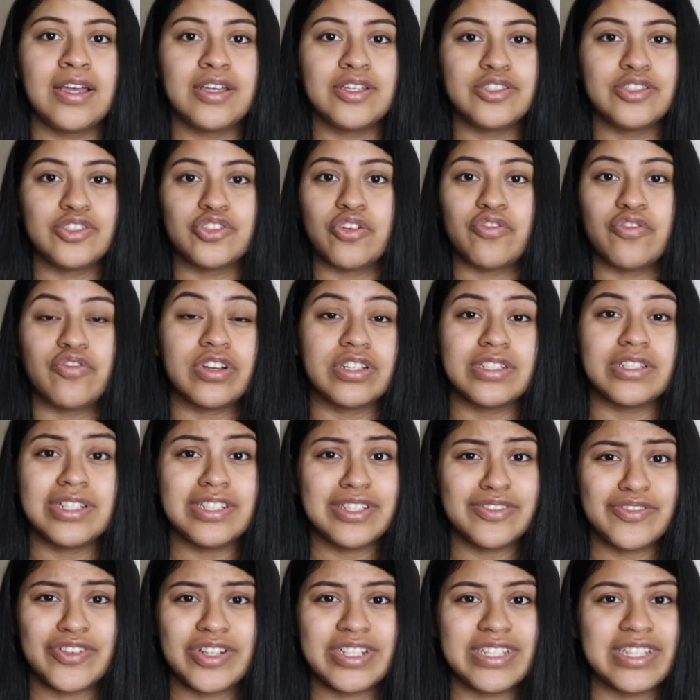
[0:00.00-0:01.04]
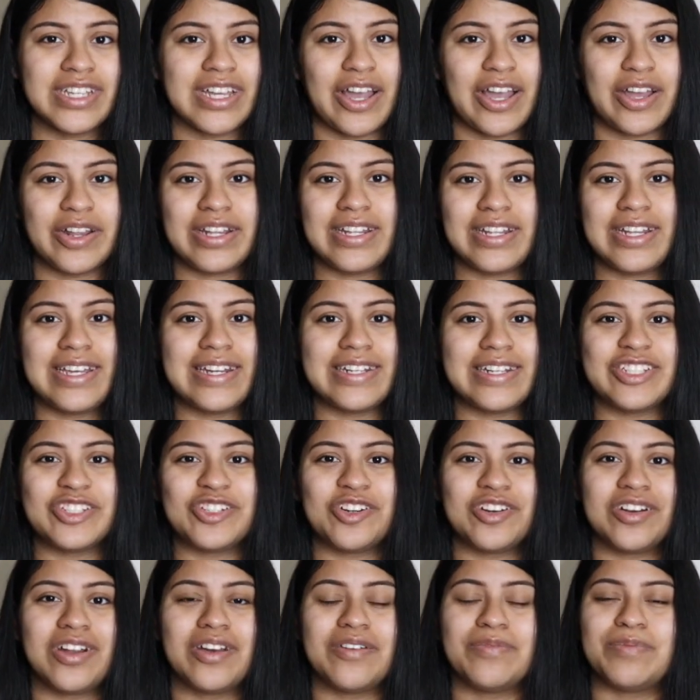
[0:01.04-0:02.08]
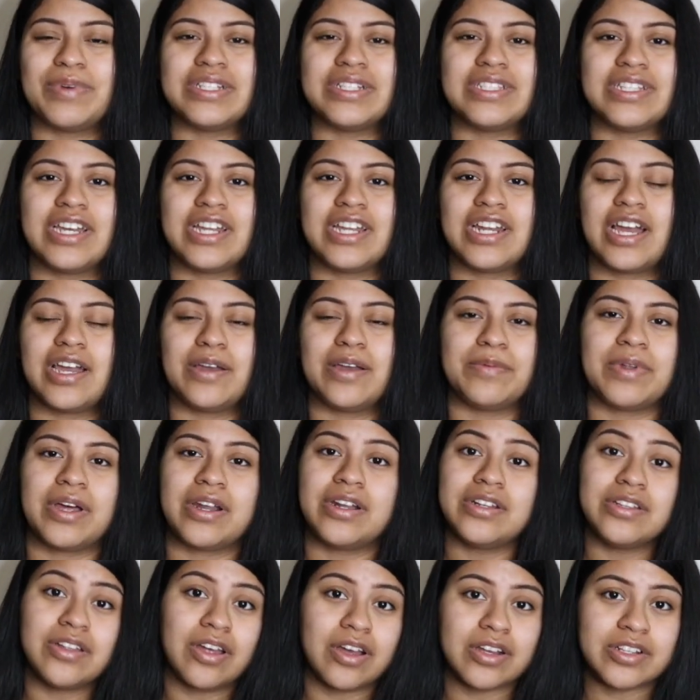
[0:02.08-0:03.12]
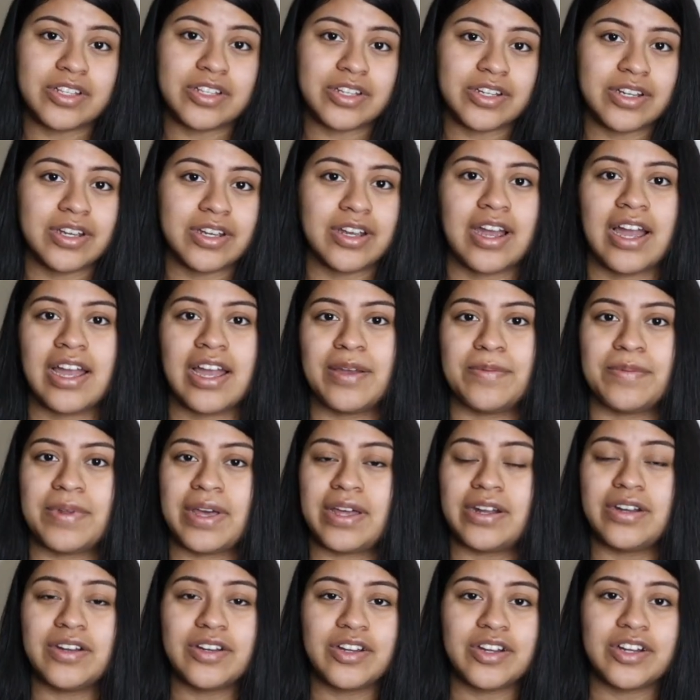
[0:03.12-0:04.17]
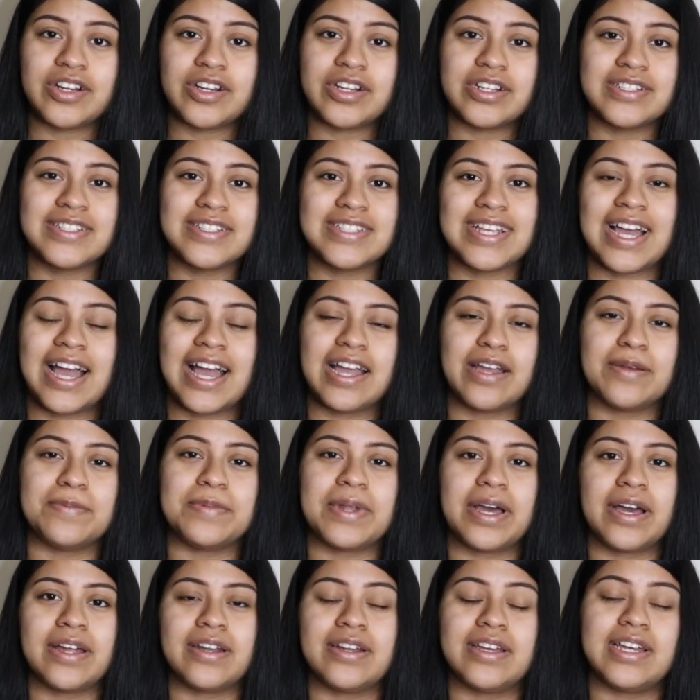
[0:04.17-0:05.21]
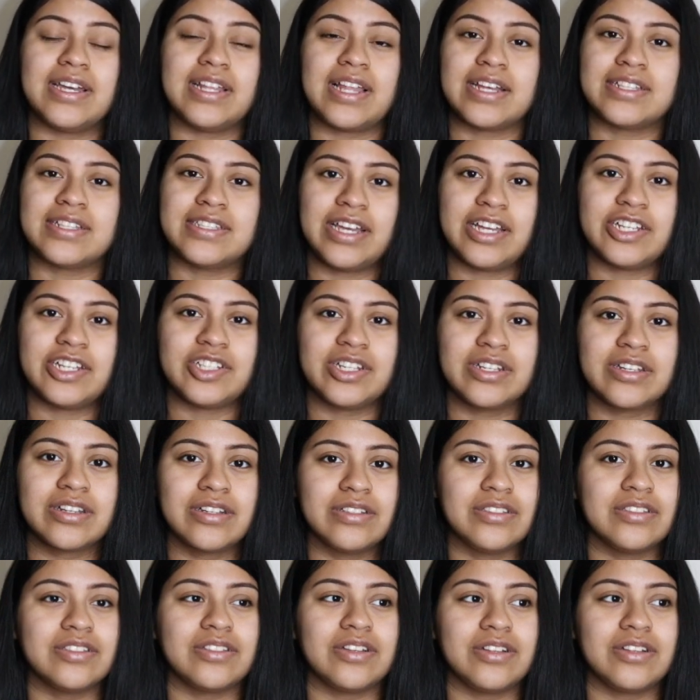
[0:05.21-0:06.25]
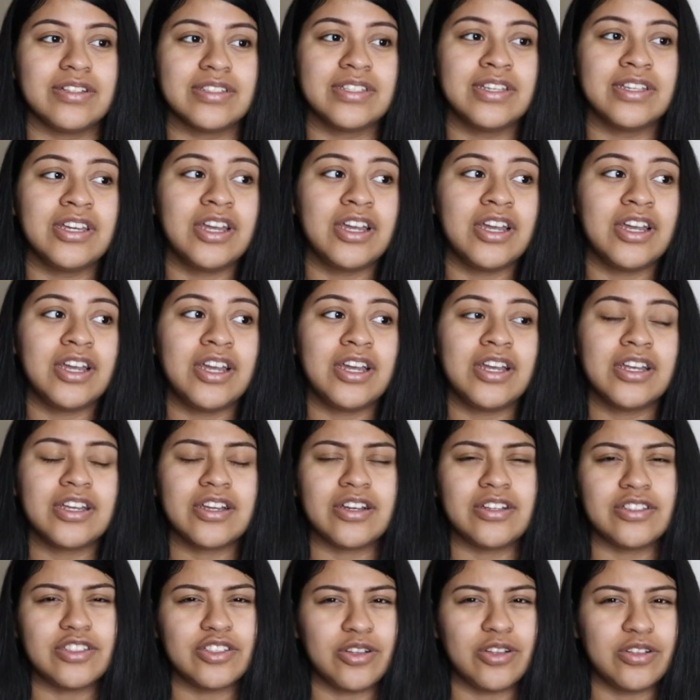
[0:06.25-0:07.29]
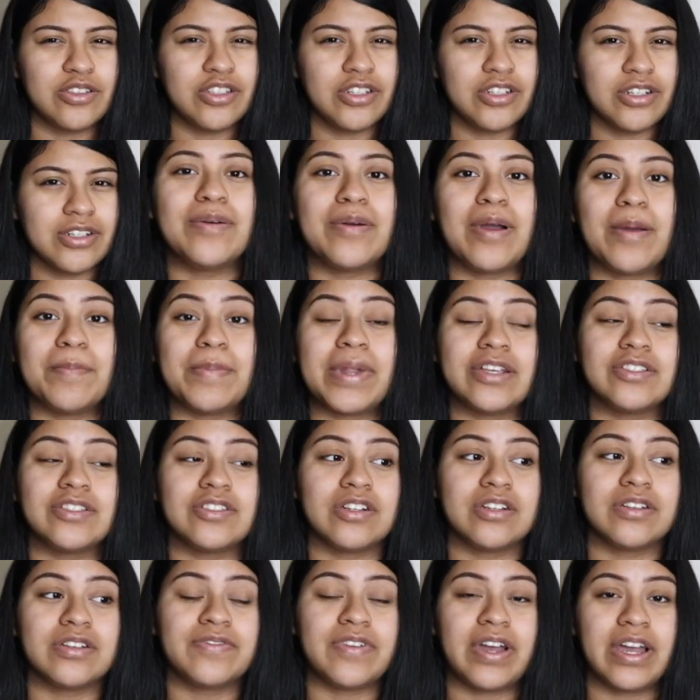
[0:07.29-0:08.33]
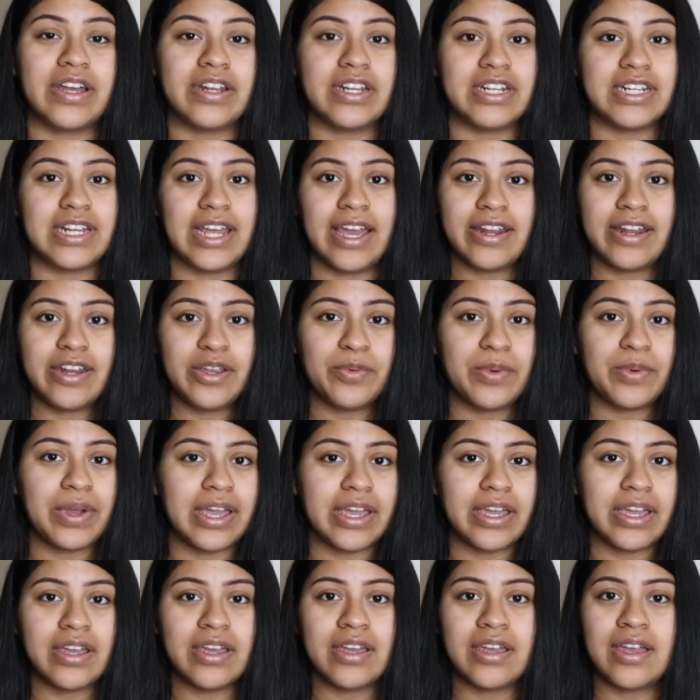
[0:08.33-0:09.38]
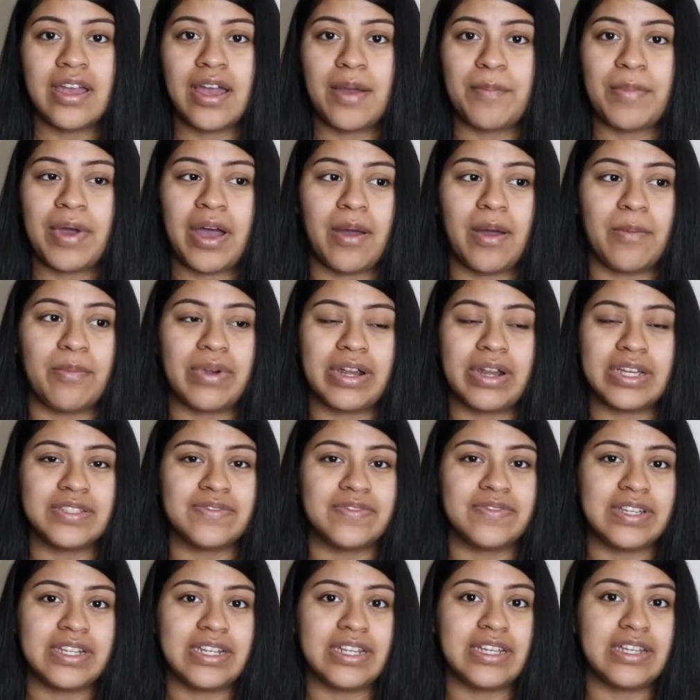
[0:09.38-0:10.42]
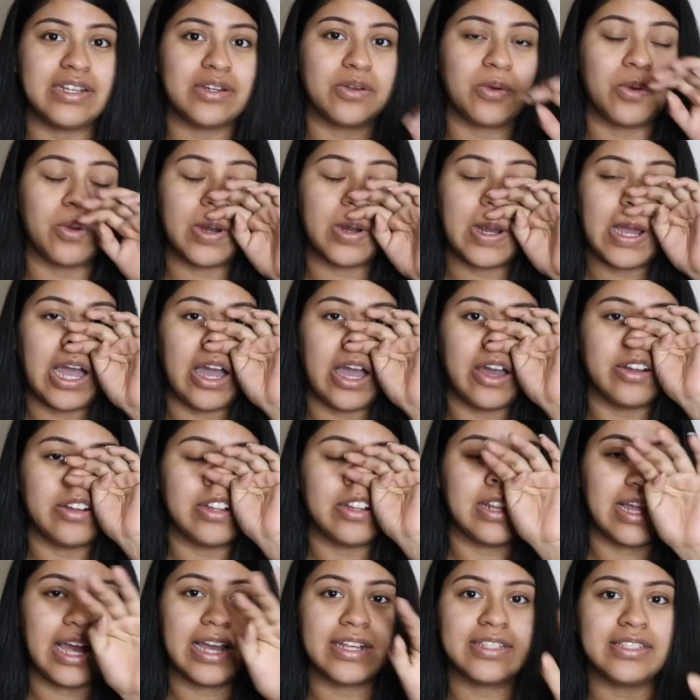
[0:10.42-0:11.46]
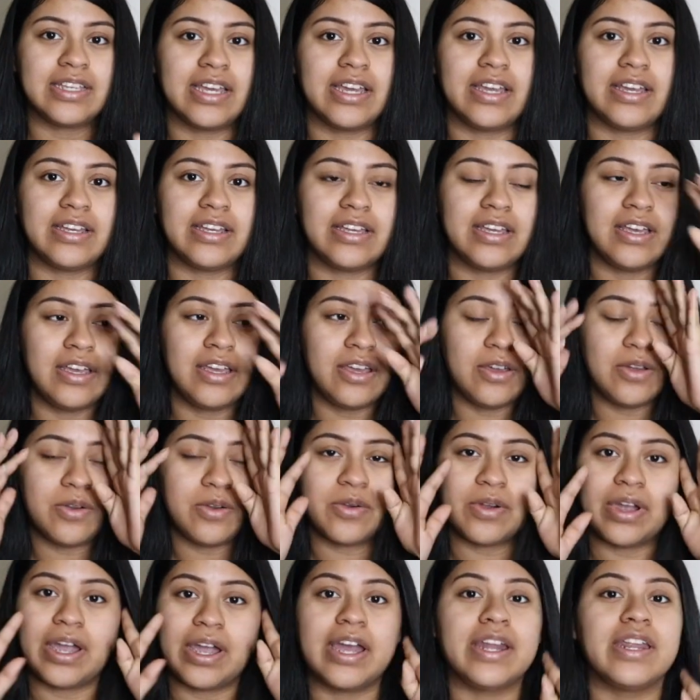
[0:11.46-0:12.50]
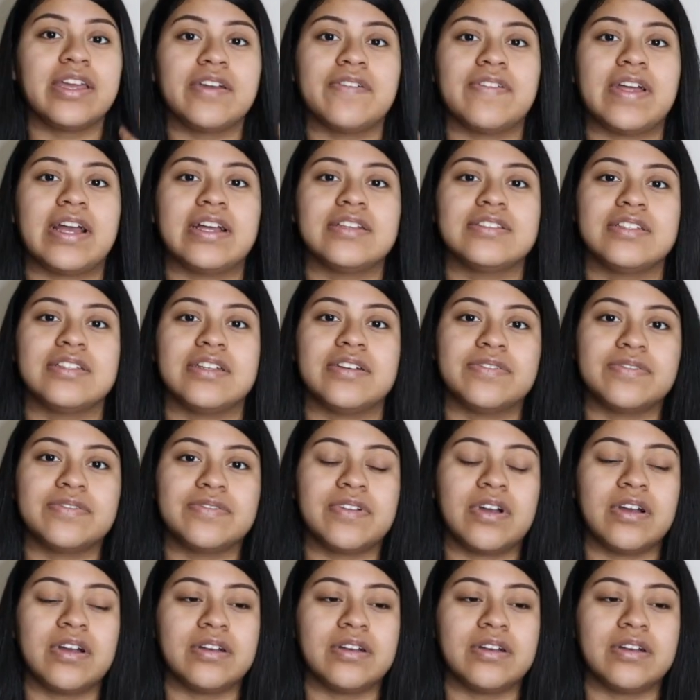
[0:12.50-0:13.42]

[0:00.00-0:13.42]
So first things first, like I need to start off by saying I am not a doctor, I am not a nurse, I am not a lactation consultant. I'm not certified in any way about breastfeeding or how to lactate or any of that stuff.